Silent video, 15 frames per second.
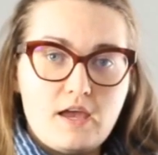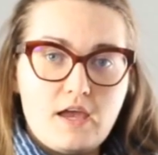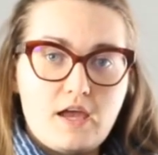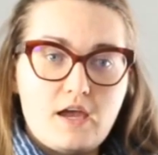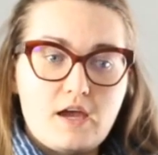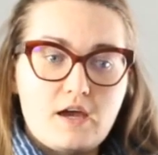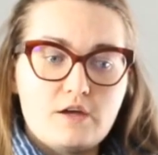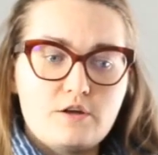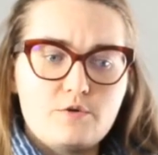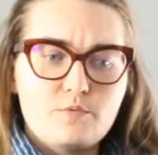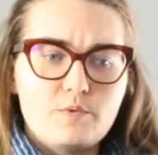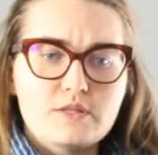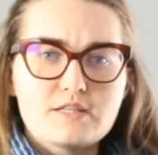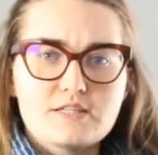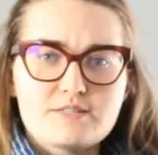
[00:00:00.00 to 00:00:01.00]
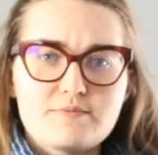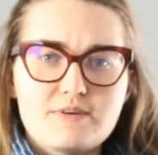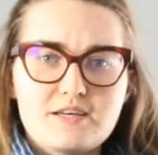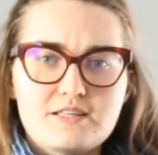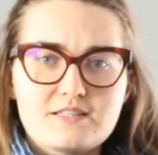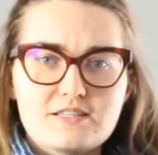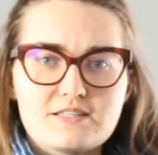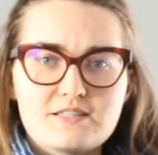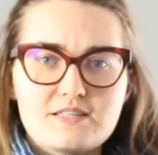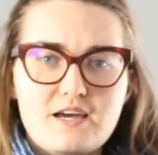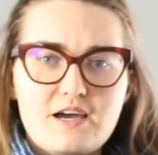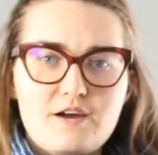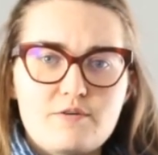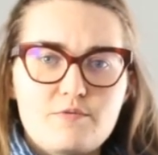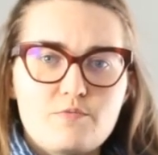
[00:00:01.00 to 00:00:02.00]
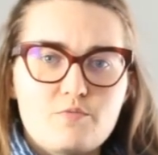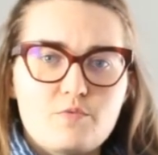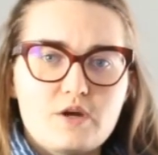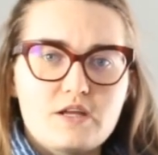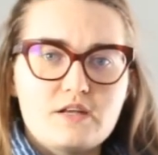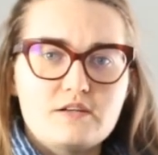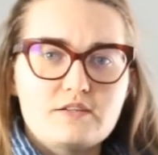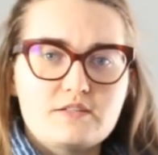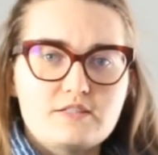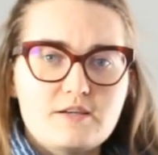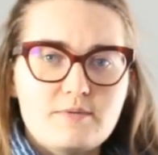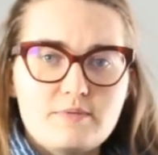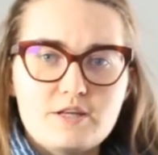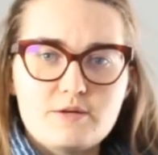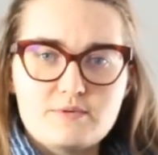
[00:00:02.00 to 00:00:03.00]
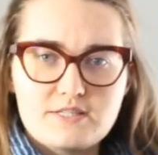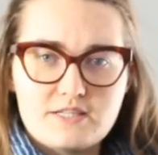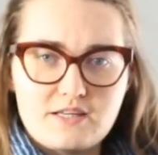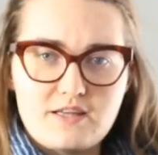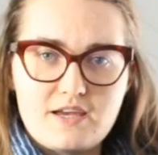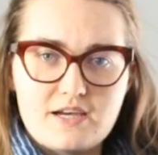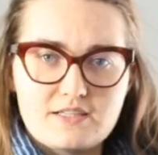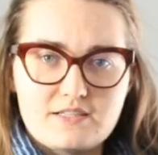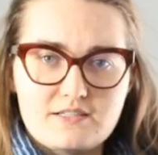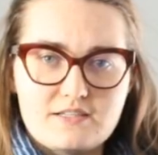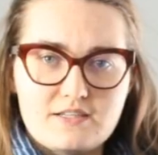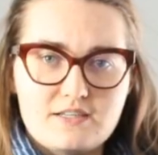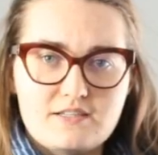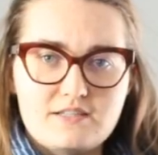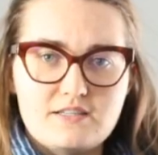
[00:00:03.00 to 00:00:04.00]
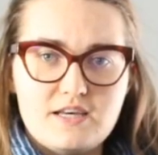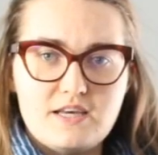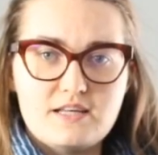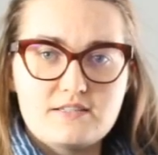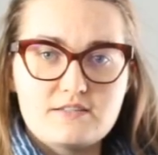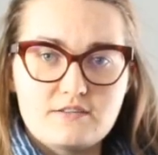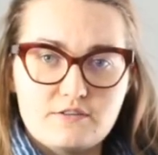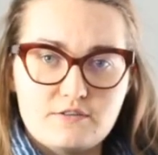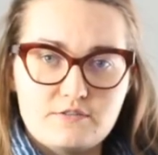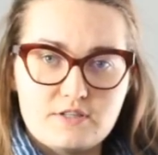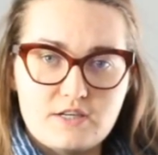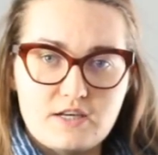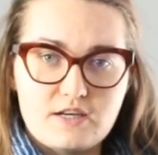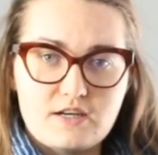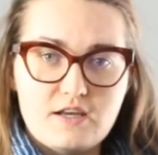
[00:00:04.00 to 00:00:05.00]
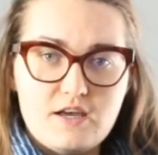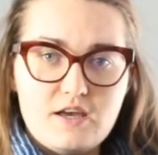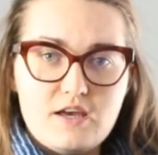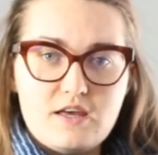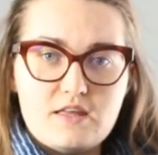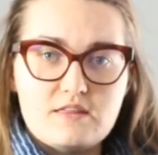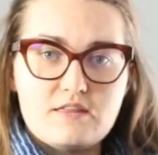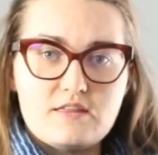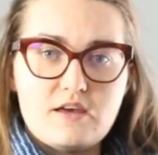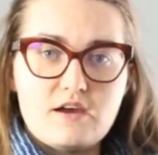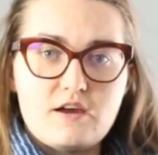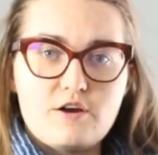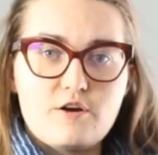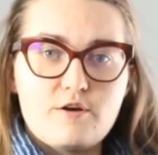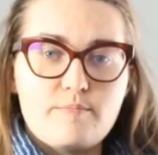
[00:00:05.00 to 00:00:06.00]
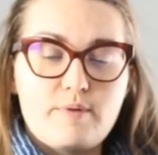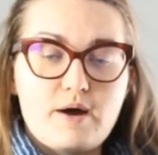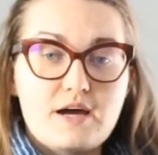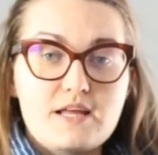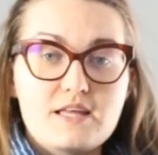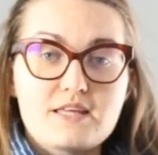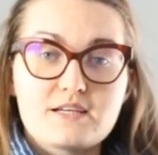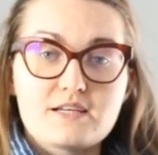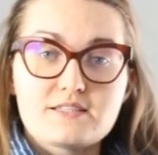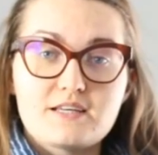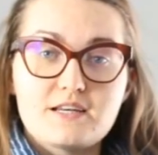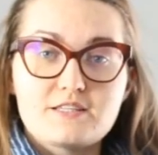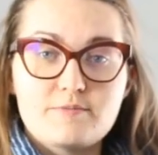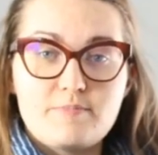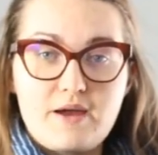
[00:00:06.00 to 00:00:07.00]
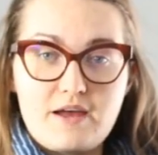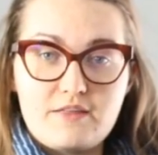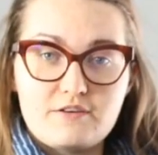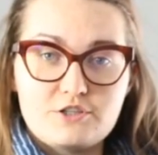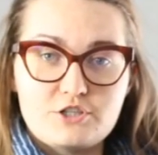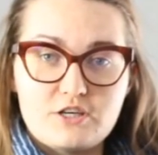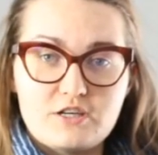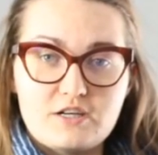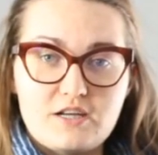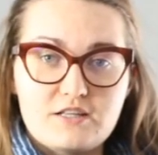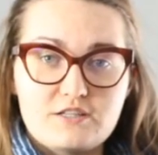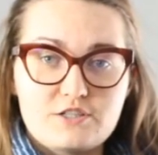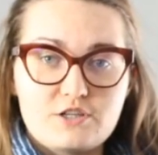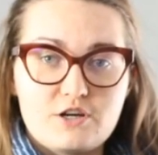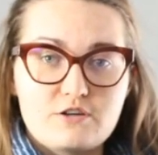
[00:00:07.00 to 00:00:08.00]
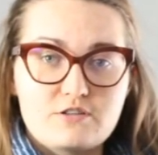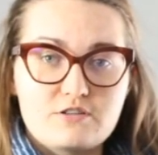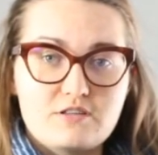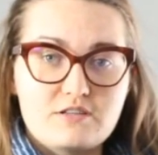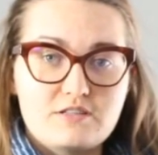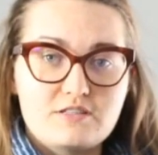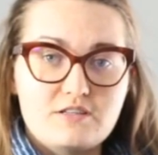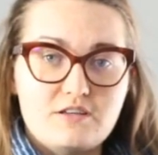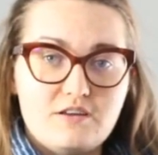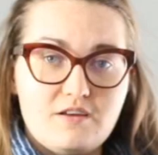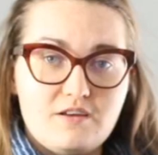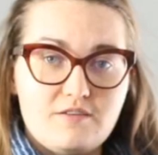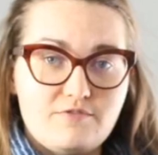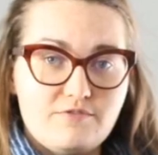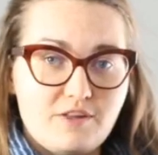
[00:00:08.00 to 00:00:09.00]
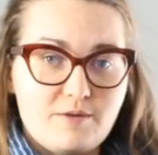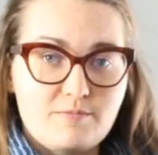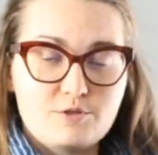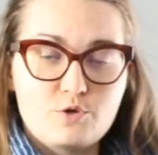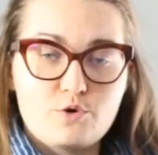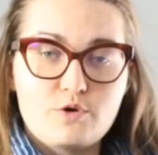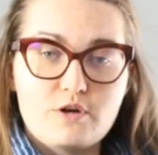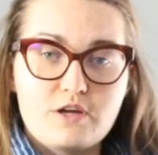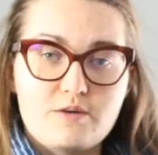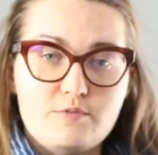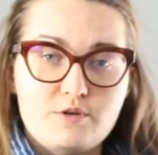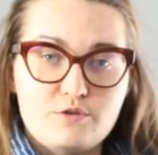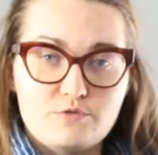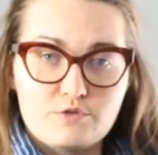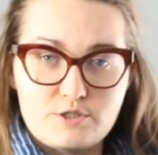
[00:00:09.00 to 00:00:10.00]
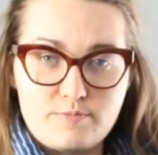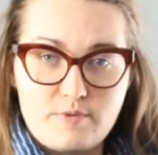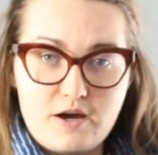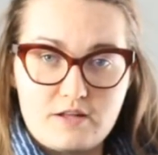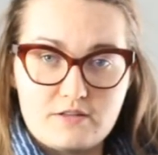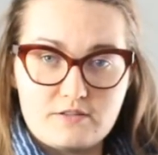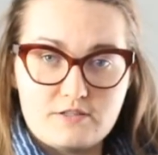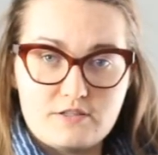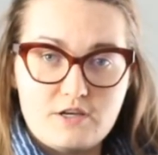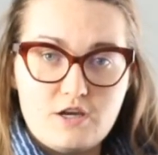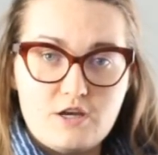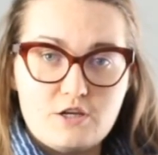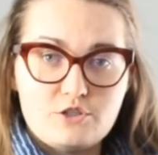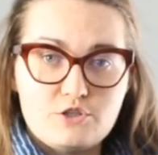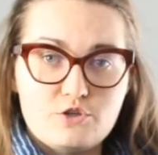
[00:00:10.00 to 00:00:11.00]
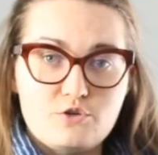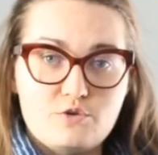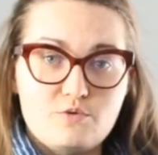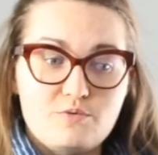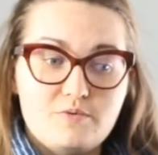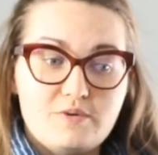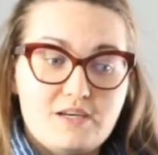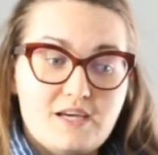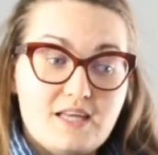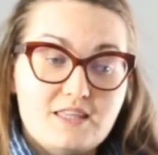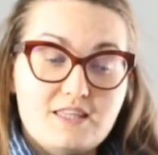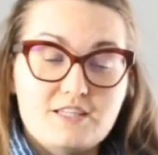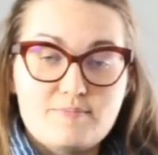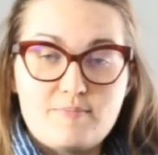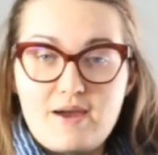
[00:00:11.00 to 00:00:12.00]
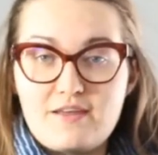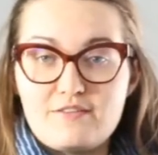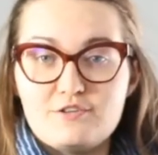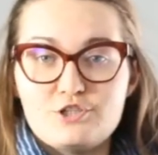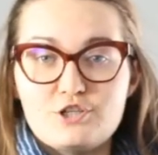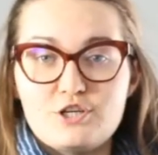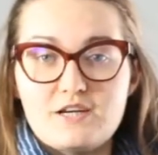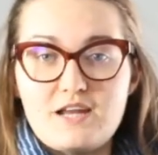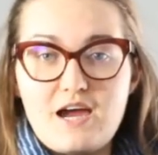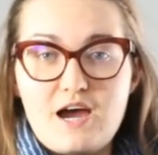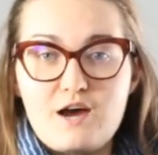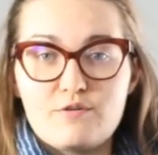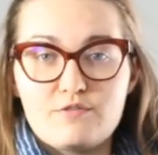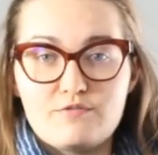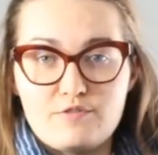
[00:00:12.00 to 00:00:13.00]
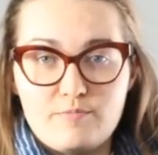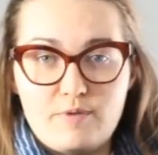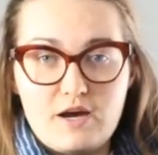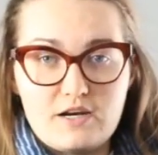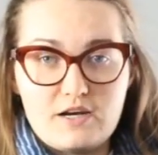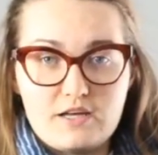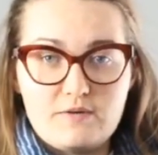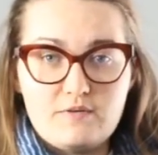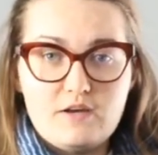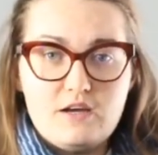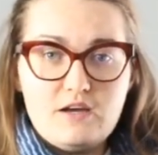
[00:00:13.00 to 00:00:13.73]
And what this means is that when somebody with celiac disease eats gluten, their body thinks that it's a pathogen and starts this inflammatory immune response to get this pathogen out of the body.